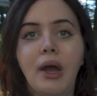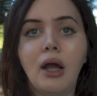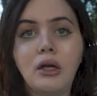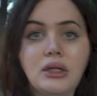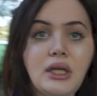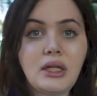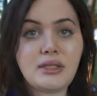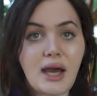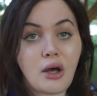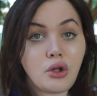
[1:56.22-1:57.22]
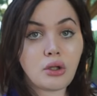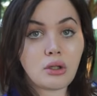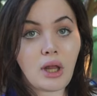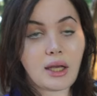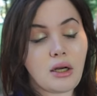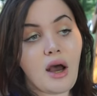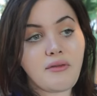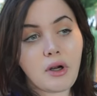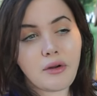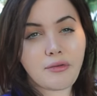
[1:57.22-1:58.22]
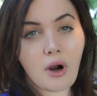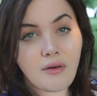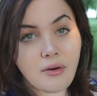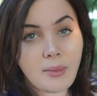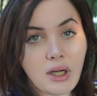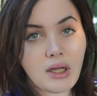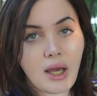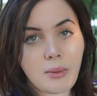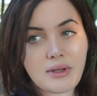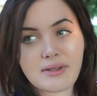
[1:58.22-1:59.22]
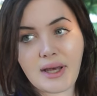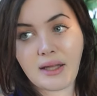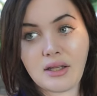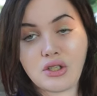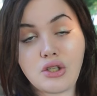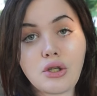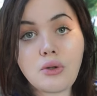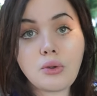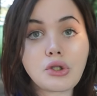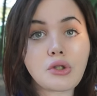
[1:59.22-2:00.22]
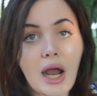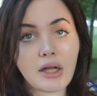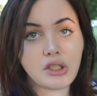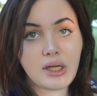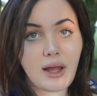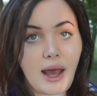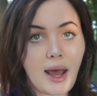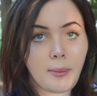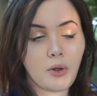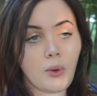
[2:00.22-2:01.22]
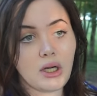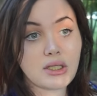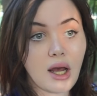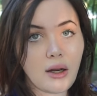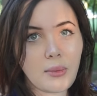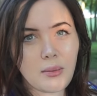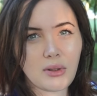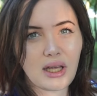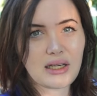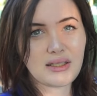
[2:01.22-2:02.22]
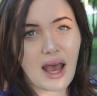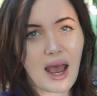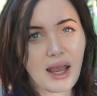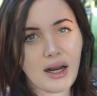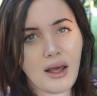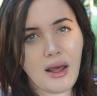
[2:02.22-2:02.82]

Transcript: Apparently, down, like, not very far from here, there was, like, this huge tragedy that happened where a ton of people, like, died